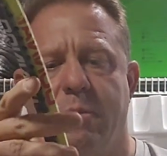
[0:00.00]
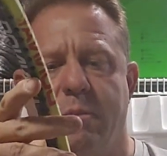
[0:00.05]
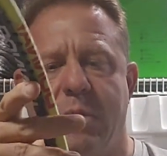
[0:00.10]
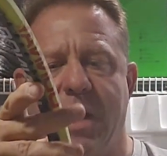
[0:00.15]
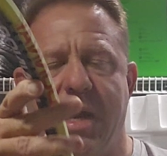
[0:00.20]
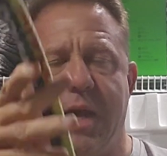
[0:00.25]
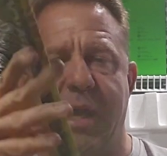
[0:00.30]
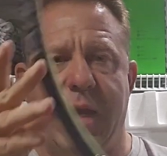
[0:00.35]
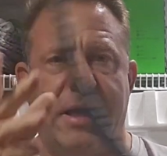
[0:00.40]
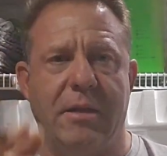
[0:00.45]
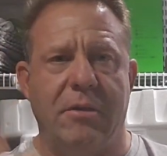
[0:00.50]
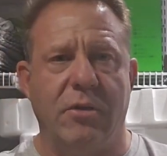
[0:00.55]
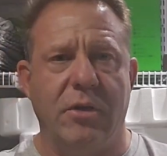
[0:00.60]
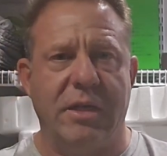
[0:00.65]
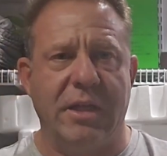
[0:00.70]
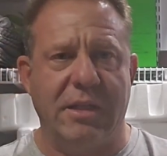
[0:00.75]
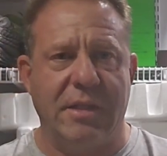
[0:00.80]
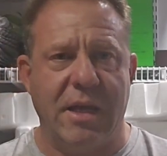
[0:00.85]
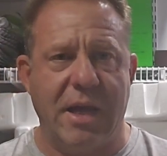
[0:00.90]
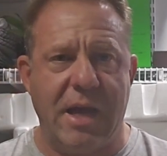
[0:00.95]
Bang.
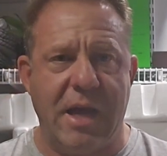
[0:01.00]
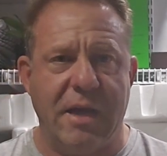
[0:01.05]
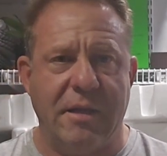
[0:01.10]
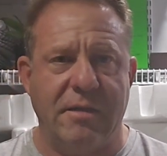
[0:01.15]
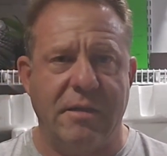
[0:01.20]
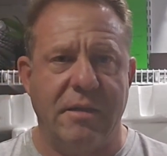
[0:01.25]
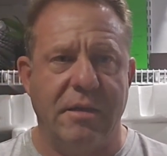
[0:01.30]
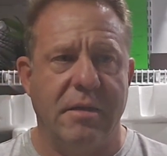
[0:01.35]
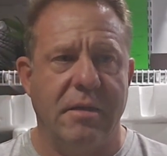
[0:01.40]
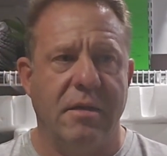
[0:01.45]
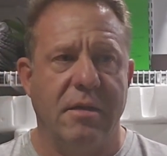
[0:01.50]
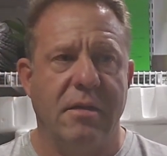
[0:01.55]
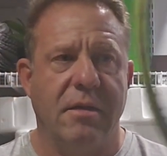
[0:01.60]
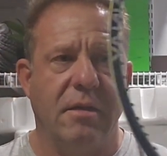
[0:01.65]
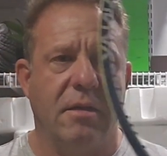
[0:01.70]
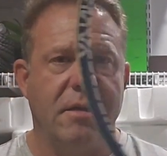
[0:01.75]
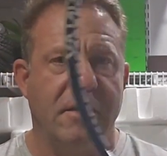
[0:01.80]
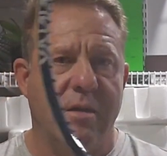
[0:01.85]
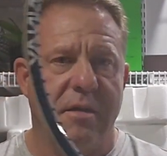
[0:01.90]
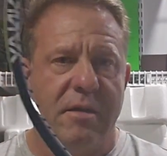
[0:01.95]
Look at that.
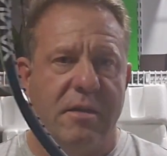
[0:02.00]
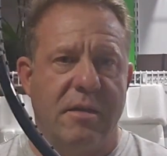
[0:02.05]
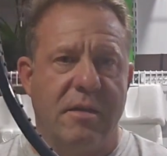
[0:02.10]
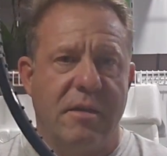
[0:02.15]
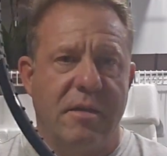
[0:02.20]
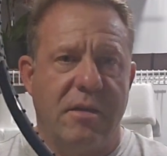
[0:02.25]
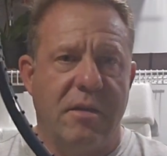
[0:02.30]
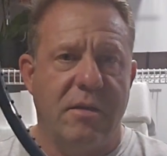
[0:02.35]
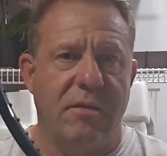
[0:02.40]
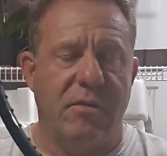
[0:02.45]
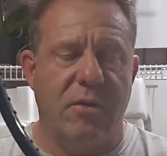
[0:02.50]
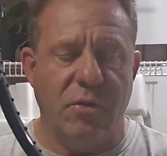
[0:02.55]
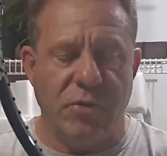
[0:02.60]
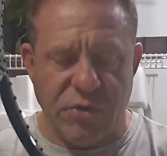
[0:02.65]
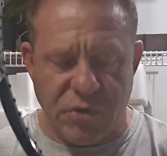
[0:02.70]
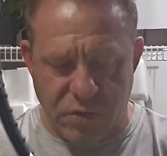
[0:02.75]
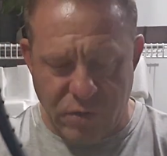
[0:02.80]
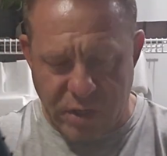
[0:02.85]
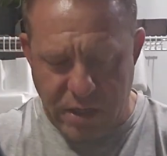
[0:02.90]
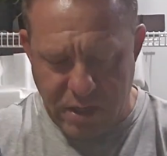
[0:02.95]

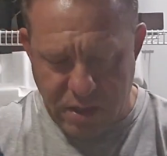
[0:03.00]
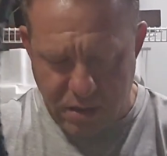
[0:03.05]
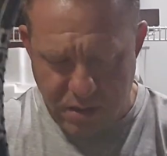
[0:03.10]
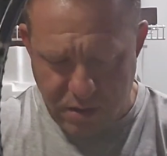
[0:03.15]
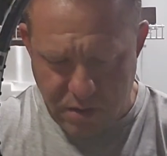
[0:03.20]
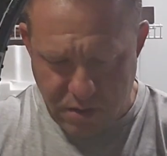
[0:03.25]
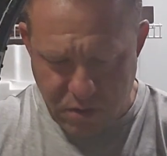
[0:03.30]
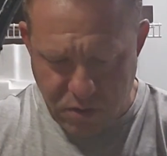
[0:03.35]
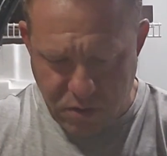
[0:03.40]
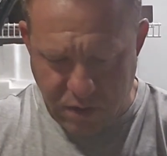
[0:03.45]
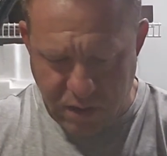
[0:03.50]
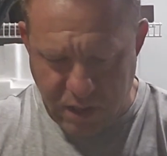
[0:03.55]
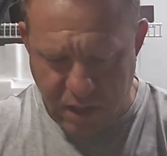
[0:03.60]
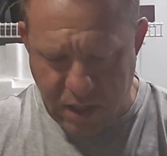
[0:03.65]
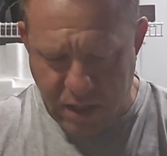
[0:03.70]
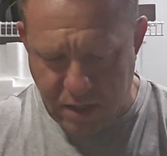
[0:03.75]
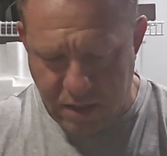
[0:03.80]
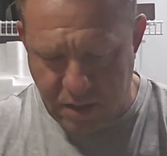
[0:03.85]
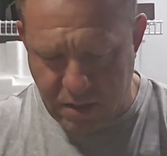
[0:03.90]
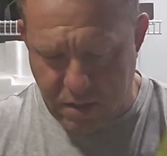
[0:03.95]
Those are in.
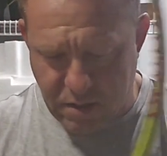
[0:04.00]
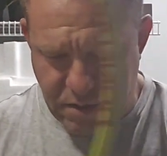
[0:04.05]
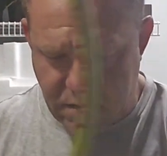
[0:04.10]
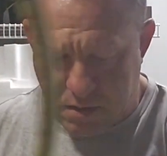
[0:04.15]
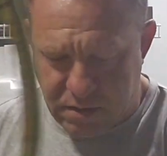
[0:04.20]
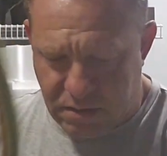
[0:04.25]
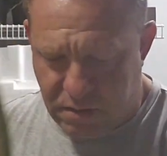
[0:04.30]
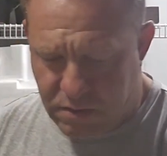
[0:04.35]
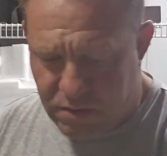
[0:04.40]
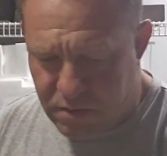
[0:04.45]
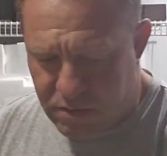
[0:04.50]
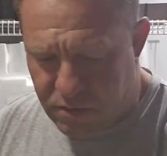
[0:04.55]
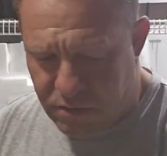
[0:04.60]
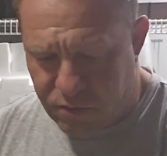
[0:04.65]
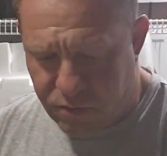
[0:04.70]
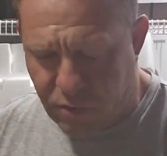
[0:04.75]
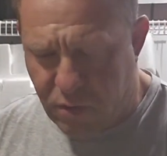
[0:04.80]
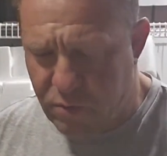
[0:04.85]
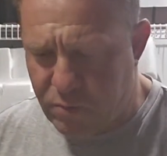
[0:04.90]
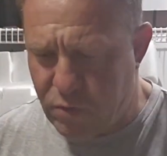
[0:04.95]
Okay.
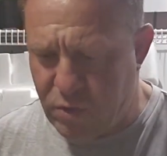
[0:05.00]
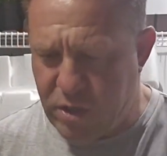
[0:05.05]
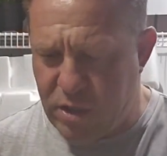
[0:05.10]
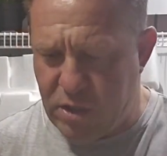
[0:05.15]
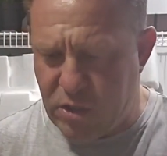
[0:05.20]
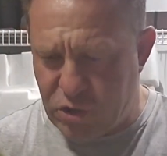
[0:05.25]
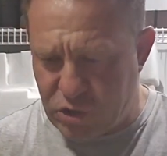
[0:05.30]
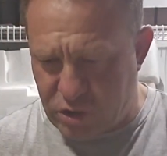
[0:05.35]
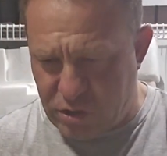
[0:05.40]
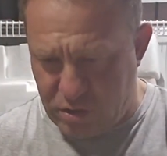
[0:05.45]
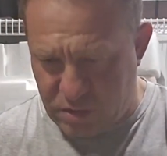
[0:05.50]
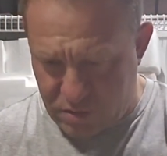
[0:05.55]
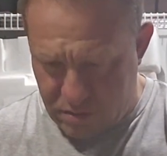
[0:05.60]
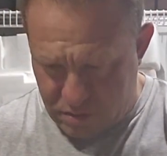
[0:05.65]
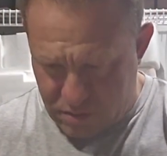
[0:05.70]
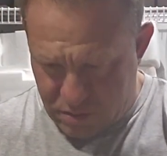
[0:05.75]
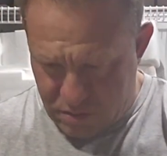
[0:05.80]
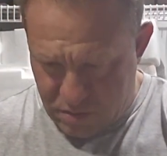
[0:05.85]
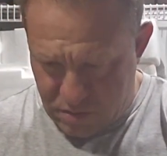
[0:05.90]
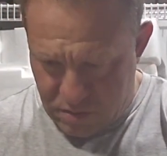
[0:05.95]
Throat bridge.
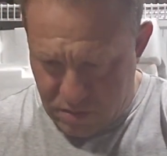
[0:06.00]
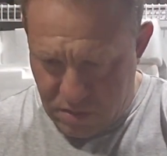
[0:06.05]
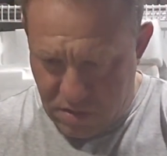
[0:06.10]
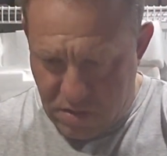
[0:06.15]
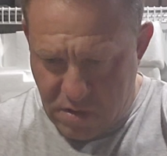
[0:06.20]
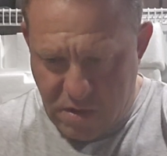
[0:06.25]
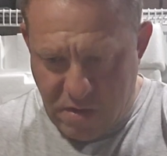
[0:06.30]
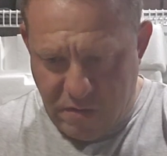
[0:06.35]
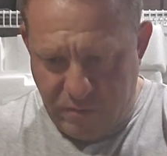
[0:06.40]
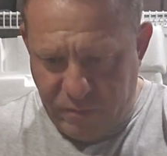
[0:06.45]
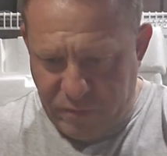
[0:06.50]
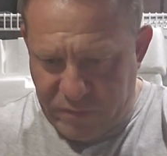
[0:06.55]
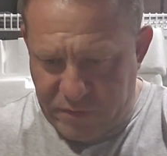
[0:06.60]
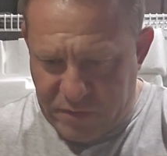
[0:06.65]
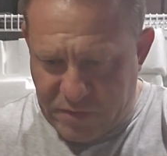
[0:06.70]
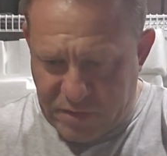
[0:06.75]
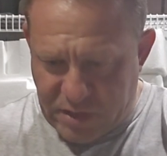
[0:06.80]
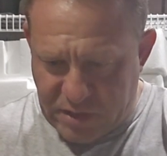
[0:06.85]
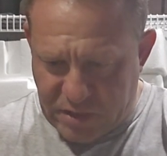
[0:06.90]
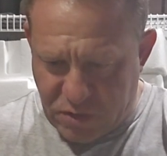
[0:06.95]

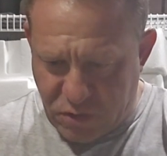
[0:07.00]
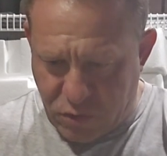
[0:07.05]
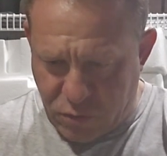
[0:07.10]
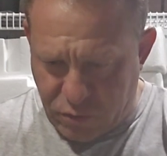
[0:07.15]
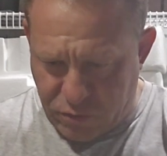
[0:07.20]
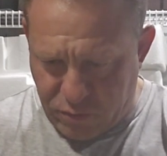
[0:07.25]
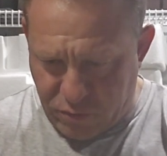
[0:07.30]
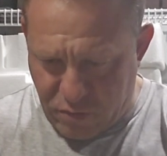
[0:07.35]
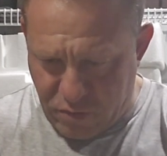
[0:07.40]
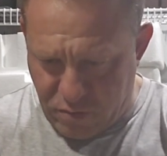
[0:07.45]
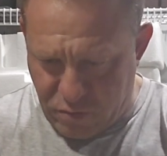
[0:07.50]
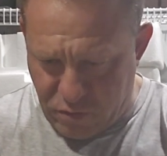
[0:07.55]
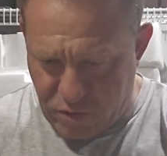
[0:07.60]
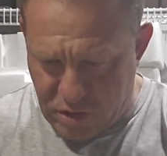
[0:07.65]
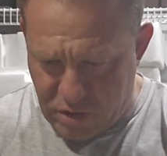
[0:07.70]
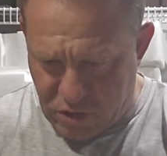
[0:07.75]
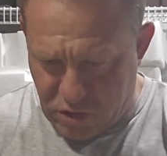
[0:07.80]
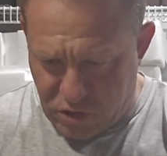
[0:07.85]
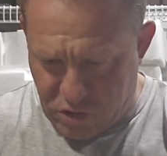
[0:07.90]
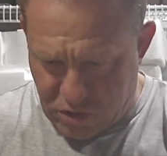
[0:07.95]
6-hole throat
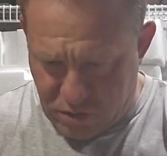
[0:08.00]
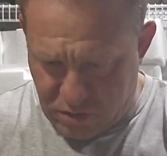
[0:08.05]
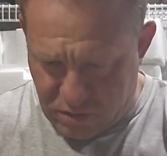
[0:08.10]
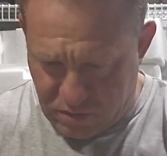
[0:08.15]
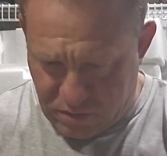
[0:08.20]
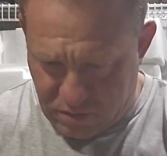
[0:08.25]
bridge.